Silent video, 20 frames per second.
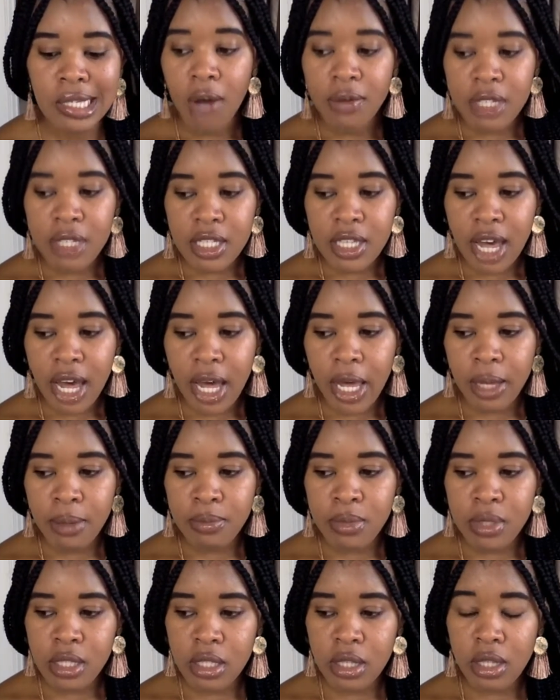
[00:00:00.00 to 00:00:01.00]

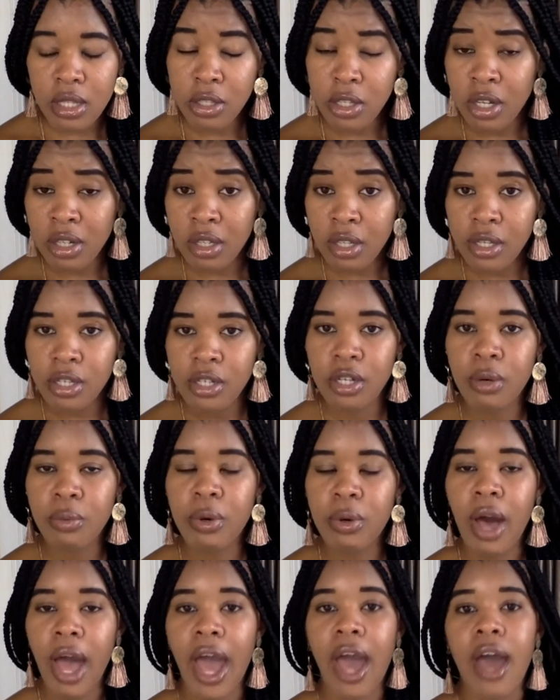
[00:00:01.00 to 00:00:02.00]
Oftentimes, your lender
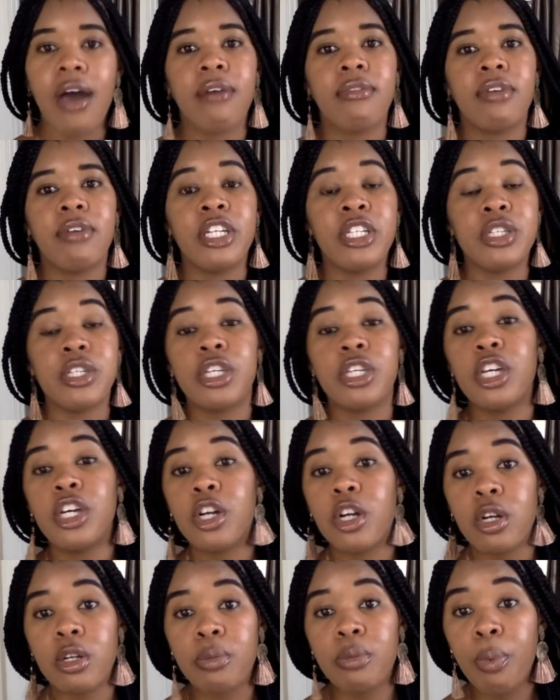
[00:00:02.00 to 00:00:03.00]
will have a
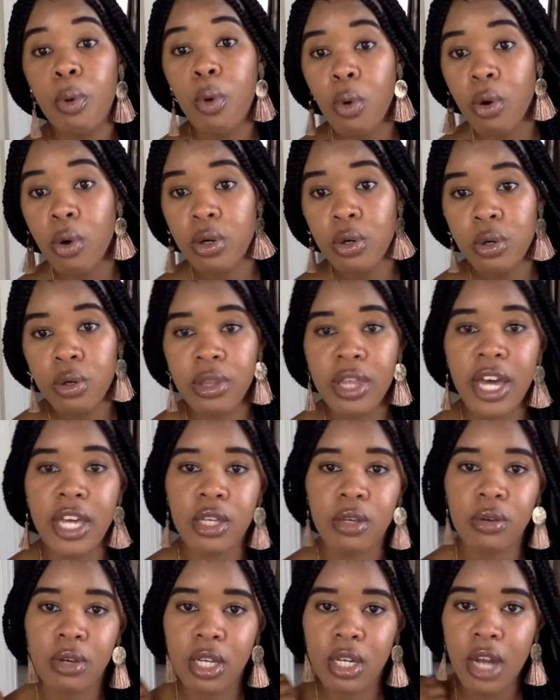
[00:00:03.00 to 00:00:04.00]
secured portal that
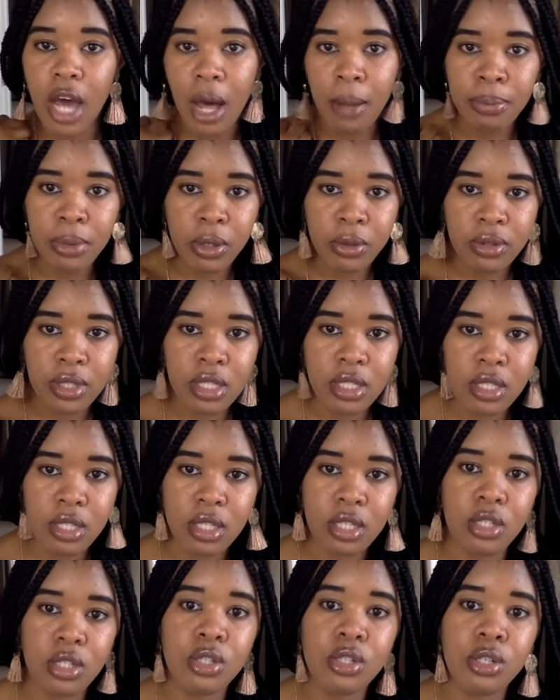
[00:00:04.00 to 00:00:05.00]
you can upload these
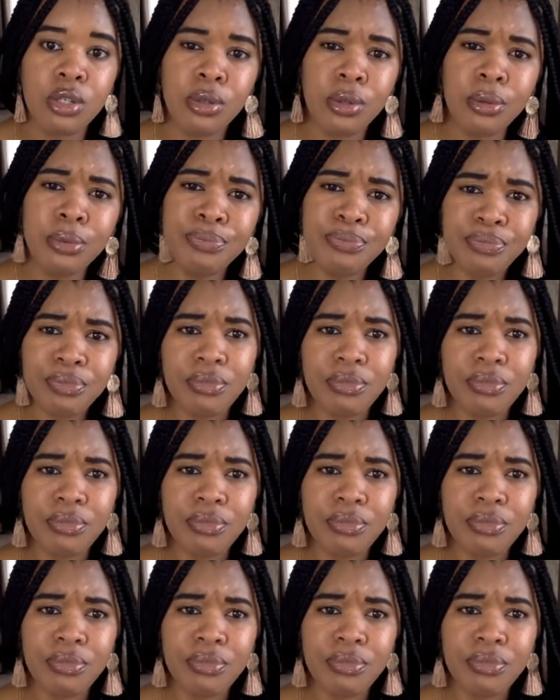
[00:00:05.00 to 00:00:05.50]
things to.